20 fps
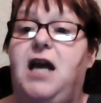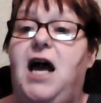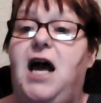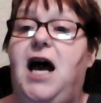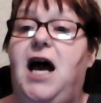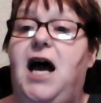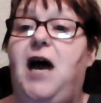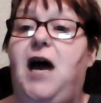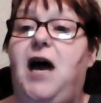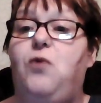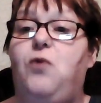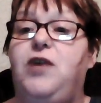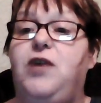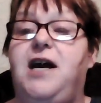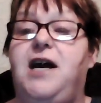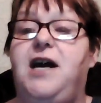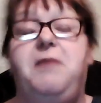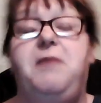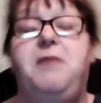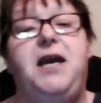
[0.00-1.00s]
how would
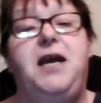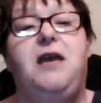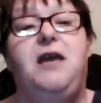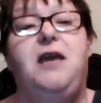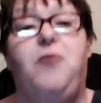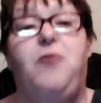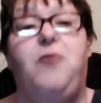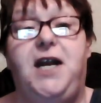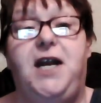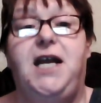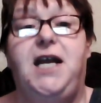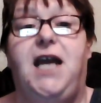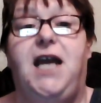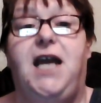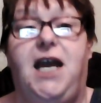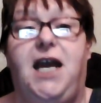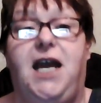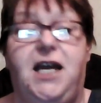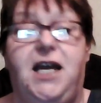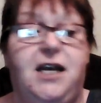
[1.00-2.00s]
I make a wedding
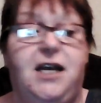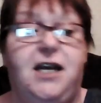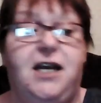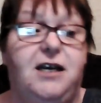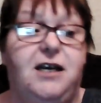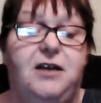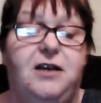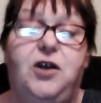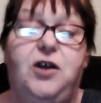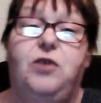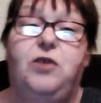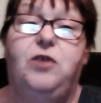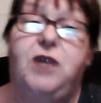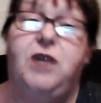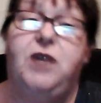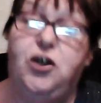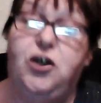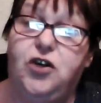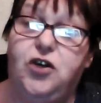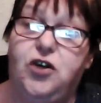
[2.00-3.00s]
cake? Well, it
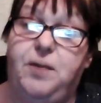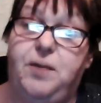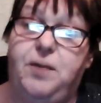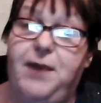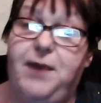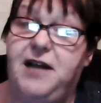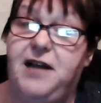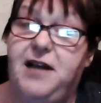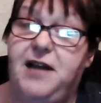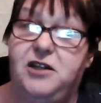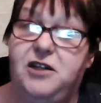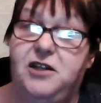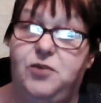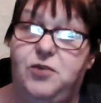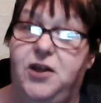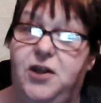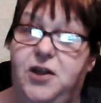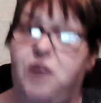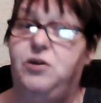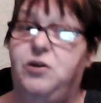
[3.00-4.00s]
all depends whether
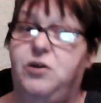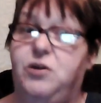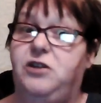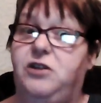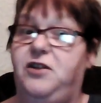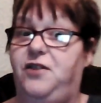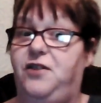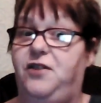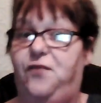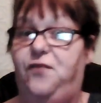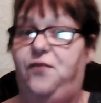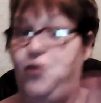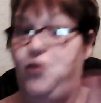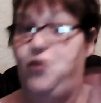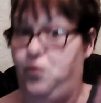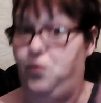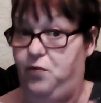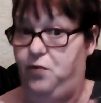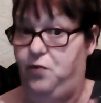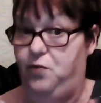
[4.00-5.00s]
you want the fruit
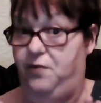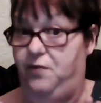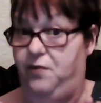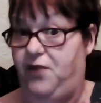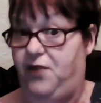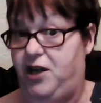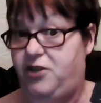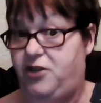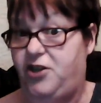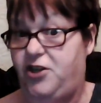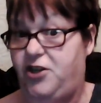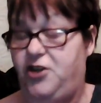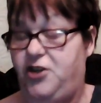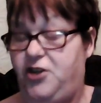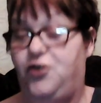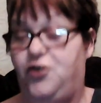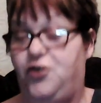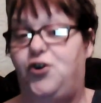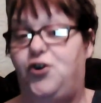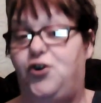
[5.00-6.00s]
version
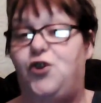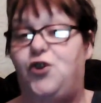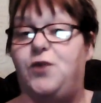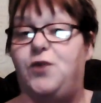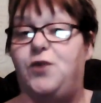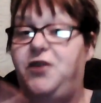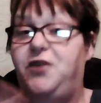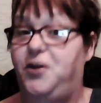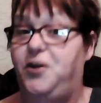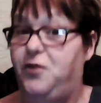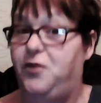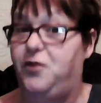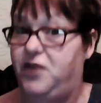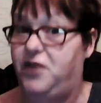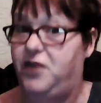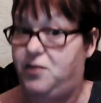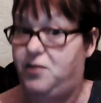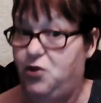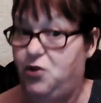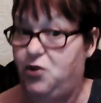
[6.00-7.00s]
or whether you want the
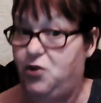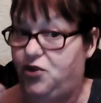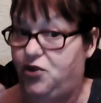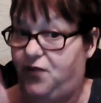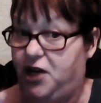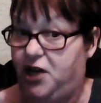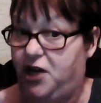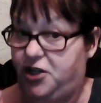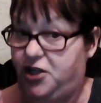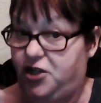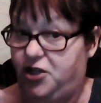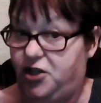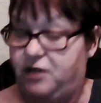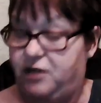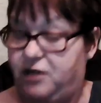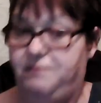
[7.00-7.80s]
sponge version.